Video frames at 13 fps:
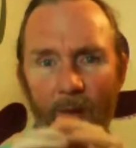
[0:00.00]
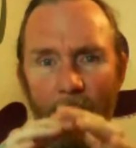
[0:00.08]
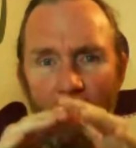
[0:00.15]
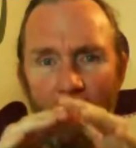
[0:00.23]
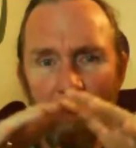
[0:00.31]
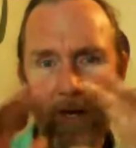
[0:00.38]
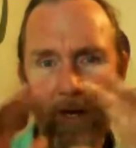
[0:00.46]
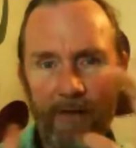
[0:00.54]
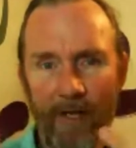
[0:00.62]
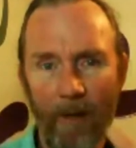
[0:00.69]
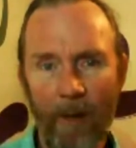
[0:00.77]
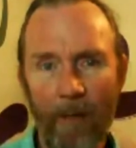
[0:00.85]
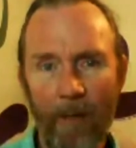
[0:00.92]
about how
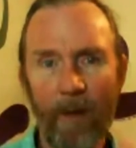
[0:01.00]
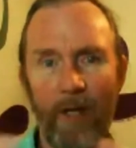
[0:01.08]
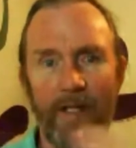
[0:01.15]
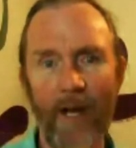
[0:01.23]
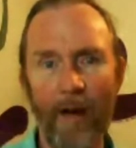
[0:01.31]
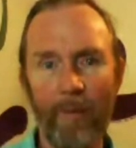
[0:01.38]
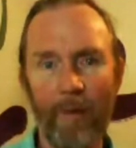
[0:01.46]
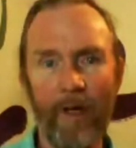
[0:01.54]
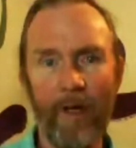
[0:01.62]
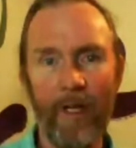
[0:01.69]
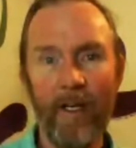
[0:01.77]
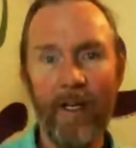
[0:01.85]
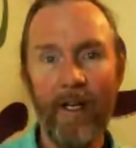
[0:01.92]
cell membranes
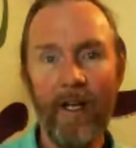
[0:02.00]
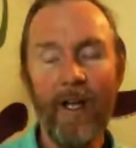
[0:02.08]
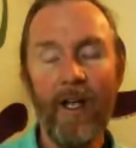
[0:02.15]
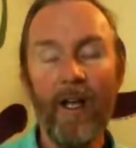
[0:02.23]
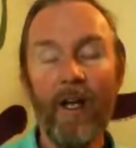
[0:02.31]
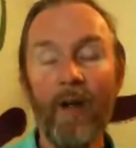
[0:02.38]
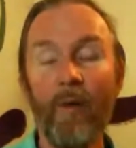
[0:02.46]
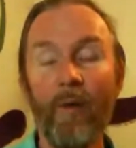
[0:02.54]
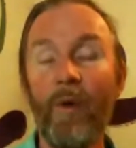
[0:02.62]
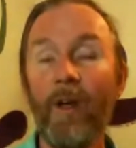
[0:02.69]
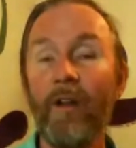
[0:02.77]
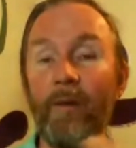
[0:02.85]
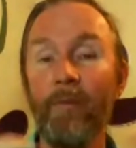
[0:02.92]
operate
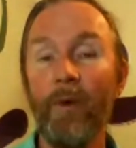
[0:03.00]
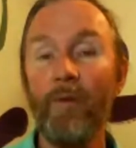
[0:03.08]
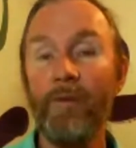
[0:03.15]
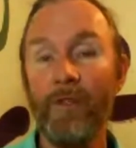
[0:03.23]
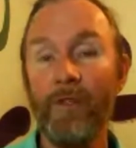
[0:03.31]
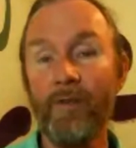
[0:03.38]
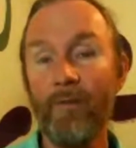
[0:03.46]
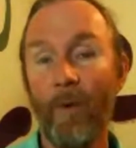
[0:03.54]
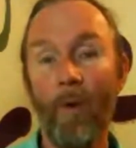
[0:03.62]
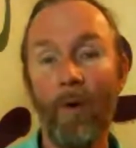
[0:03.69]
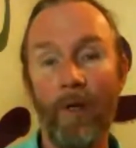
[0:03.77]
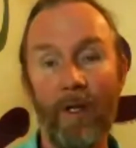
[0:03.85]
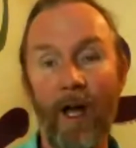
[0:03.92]
really moves this
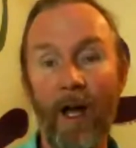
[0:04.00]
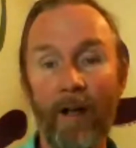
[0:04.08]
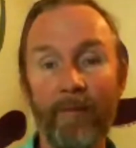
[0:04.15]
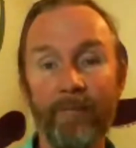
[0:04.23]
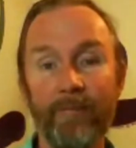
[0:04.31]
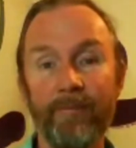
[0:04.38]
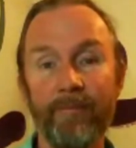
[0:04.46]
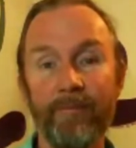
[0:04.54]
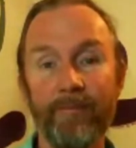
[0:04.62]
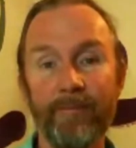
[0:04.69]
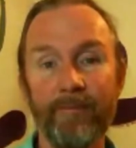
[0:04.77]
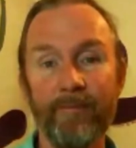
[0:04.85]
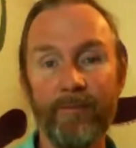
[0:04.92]
forward a lot.
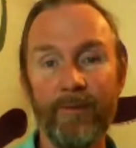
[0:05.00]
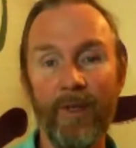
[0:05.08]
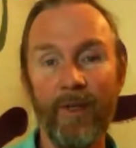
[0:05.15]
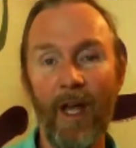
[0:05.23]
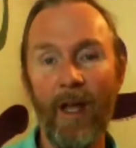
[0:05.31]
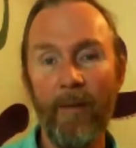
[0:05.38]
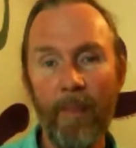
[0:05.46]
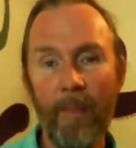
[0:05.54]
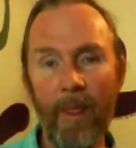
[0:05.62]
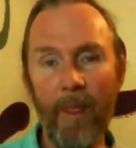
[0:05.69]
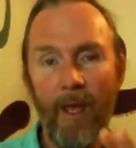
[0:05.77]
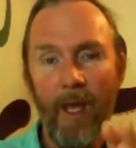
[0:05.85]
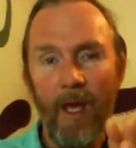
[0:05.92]
Okay?
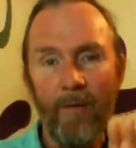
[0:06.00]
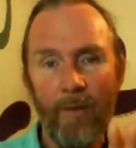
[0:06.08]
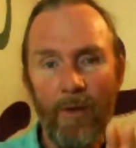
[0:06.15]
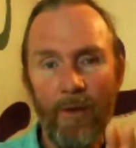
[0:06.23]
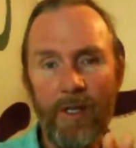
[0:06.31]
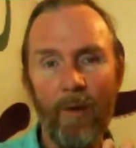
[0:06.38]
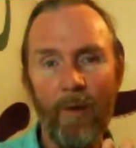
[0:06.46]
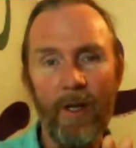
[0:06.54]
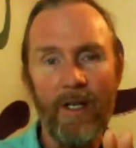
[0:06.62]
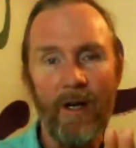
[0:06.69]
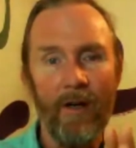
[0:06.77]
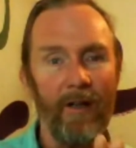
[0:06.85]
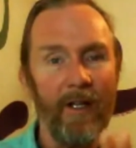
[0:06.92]
First, I want
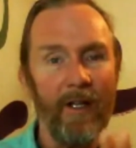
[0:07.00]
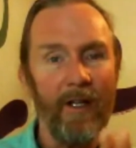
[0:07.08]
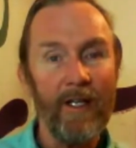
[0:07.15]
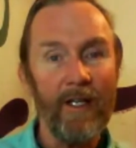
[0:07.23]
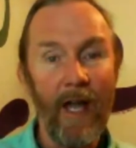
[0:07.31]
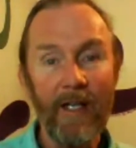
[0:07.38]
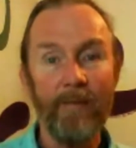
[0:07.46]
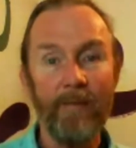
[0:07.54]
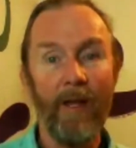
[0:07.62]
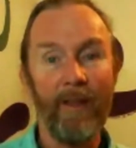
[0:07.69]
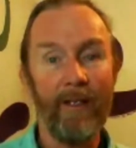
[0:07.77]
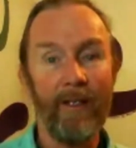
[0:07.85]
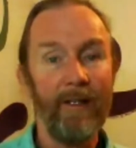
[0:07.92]
to tell you that the ICE
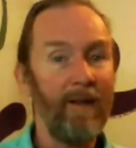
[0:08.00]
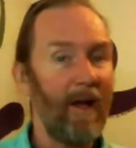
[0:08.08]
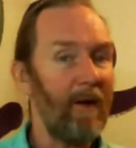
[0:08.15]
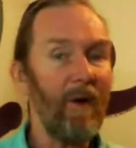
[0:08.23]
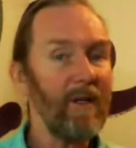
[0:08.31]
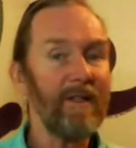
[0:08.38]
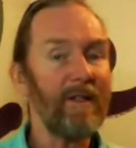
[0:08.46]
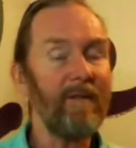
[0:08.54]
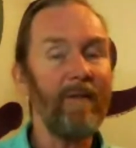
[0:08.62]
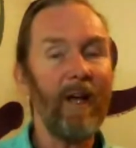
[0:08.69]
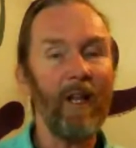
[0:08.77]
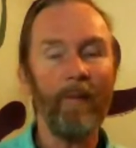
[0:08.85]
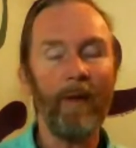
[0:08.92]
method wasn't
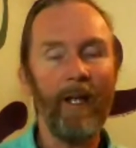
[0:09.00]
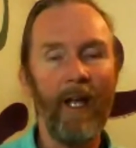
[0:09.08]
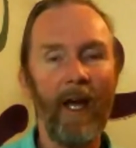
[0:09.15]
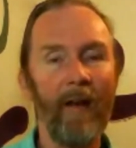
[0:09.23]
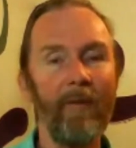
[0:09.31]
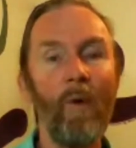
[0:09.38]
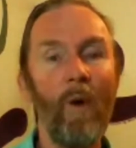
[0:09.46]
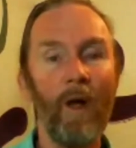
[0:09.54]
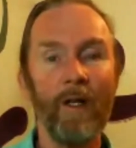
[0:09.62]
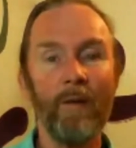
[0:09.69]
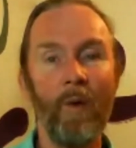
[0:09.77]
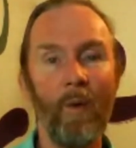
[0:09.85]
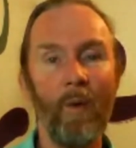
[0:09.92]
developing out of
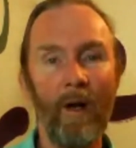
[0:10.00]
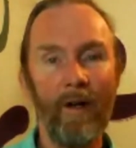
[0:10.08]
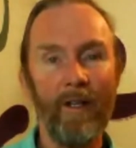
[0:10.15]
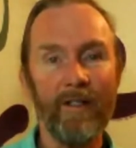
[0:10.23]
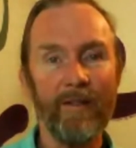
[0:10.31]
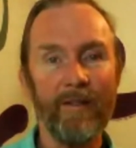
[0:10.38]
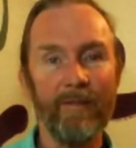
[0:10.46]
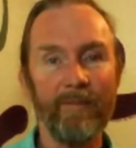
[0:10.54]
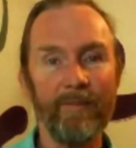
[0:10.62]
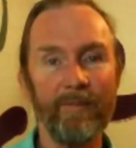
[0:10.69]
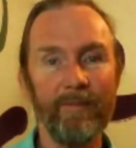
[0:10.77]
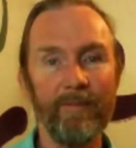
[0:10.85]
quantum awareness.